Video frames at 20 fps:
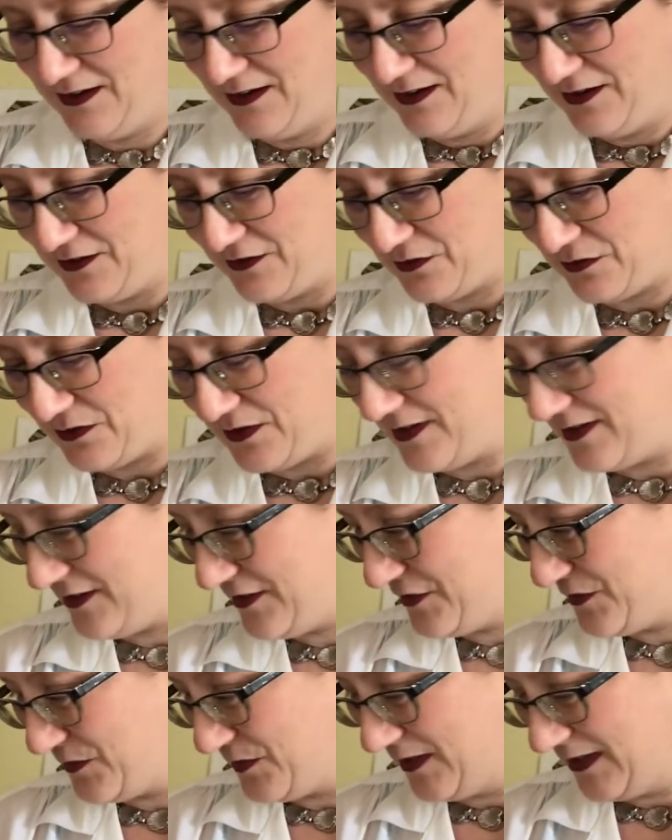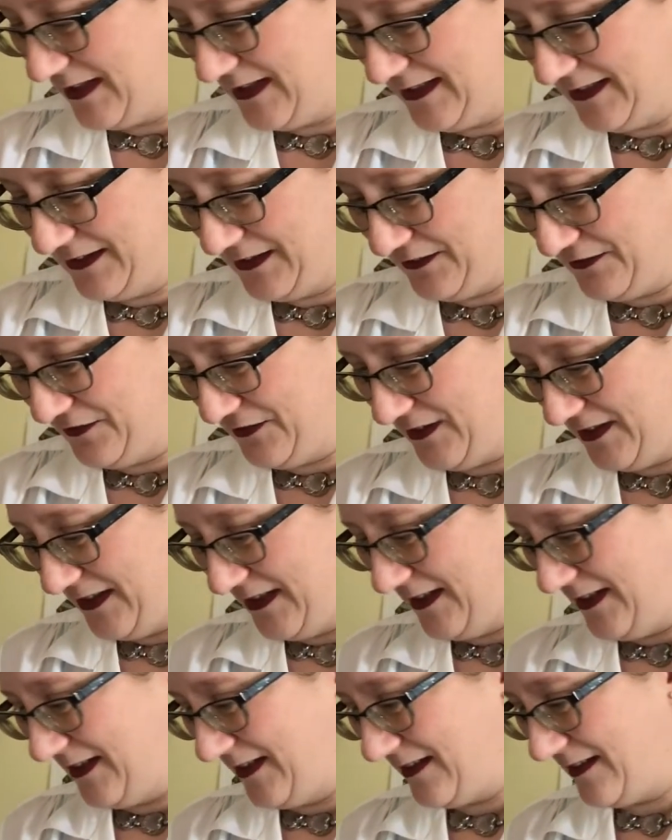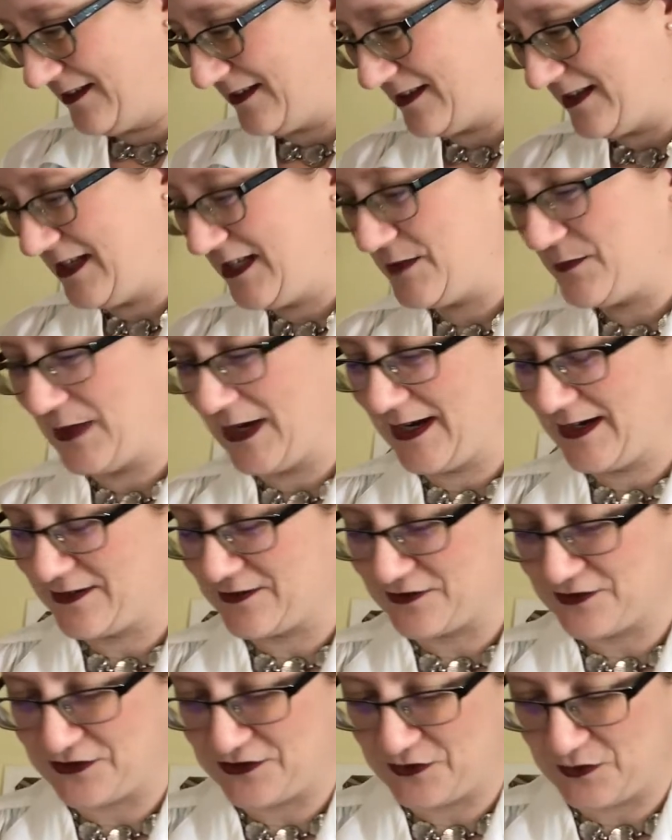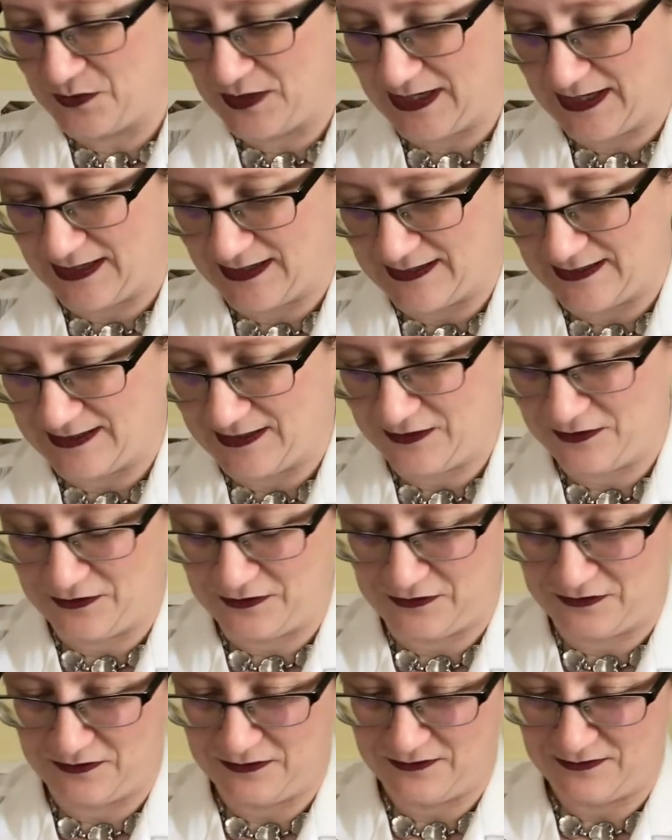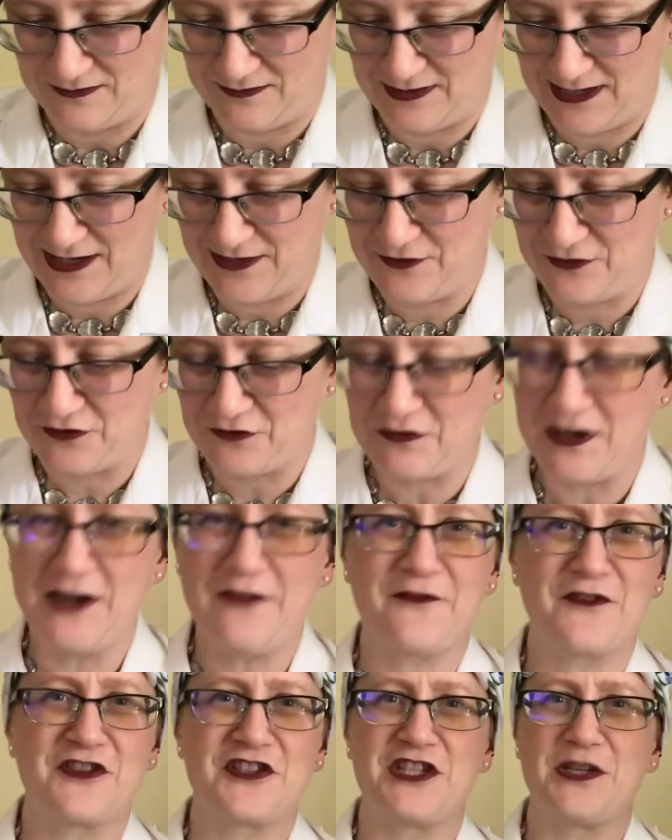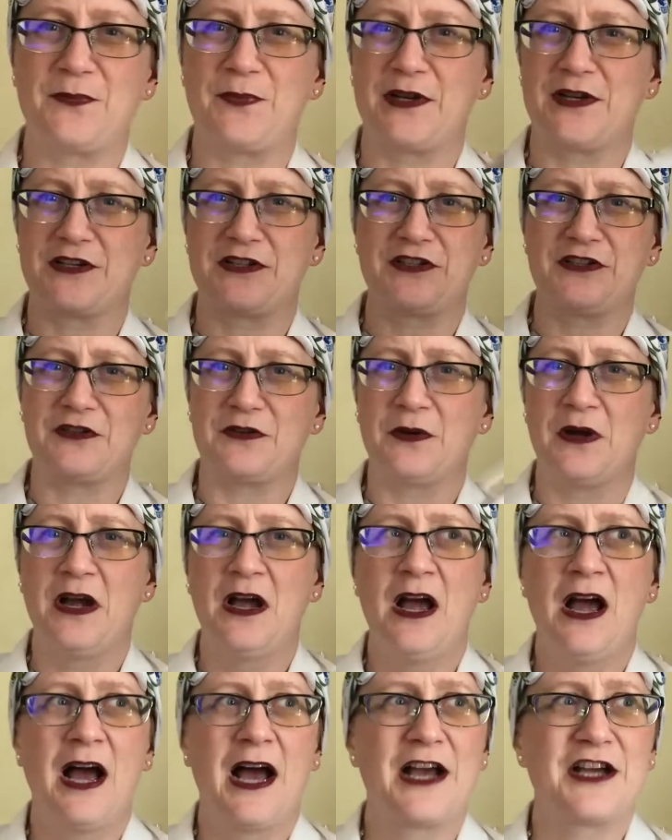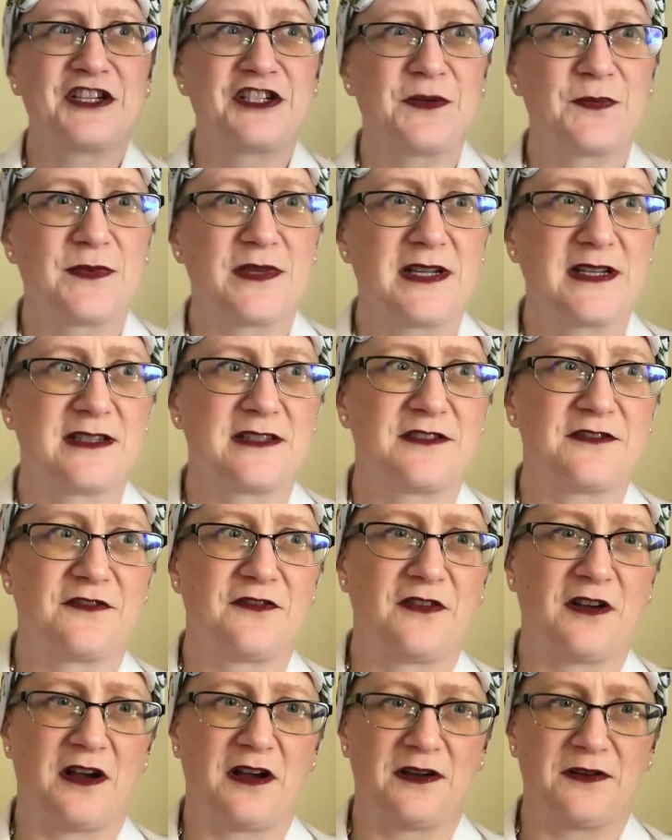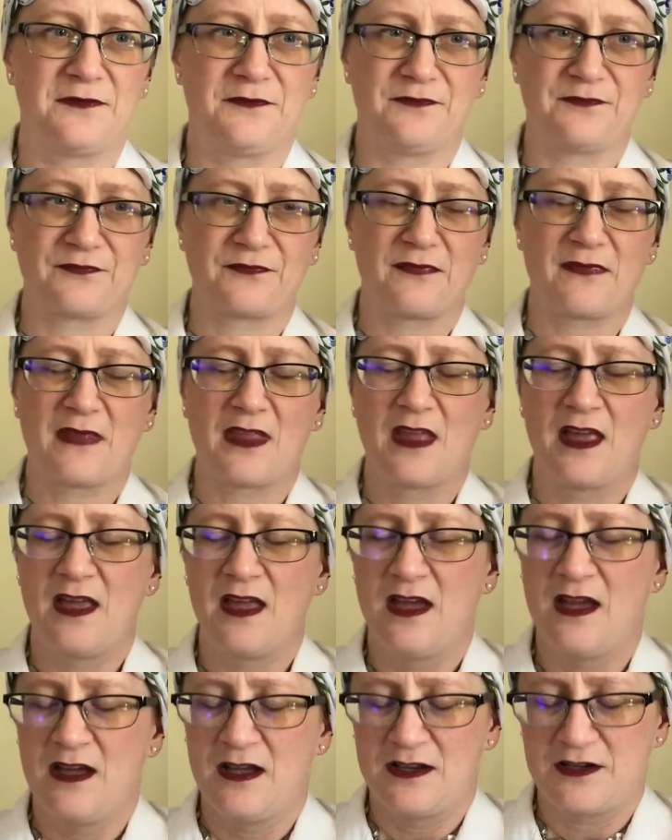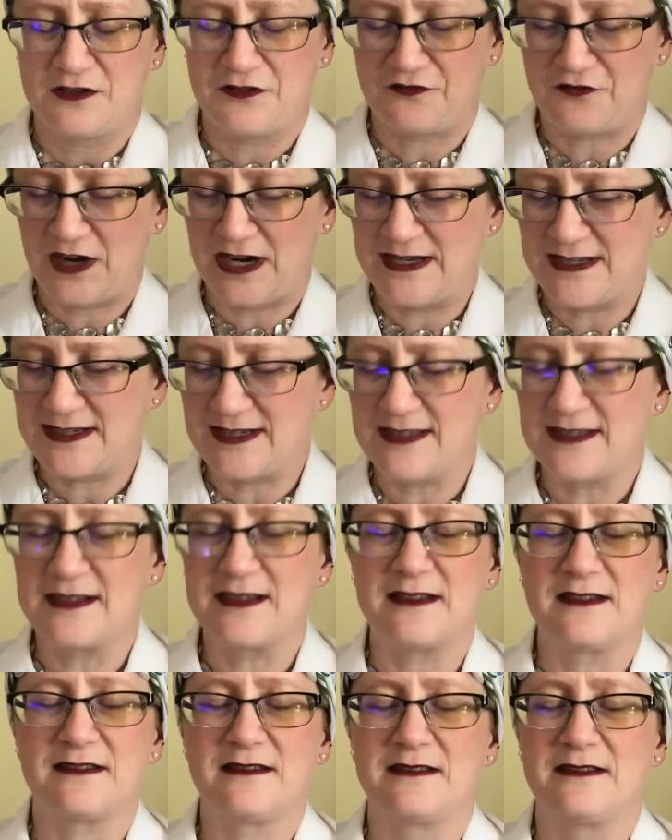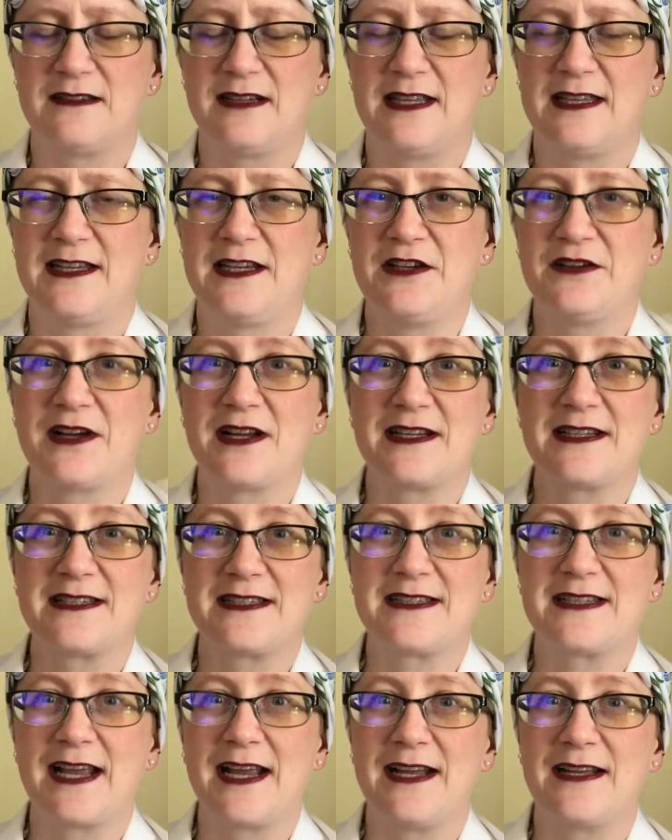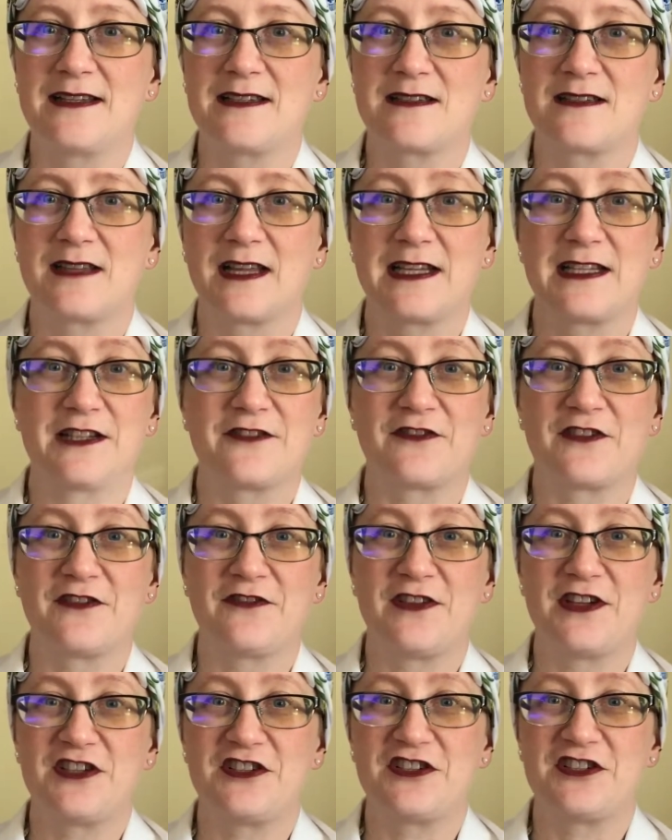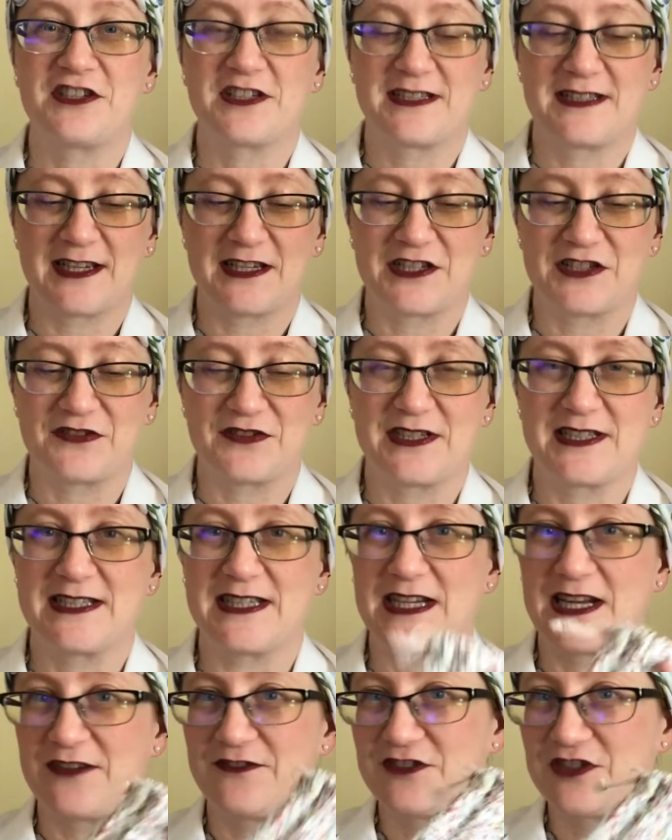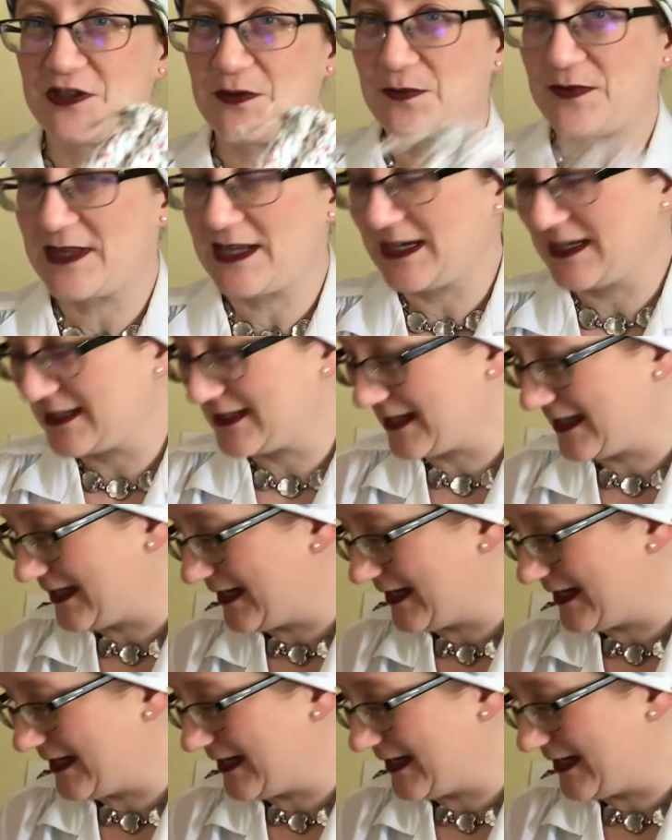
So this is really lovely. These bags are so handy. Oh, and they're great for shipping too. I ship things to friends in the United States, like different vintage accessories, and I've shipped things in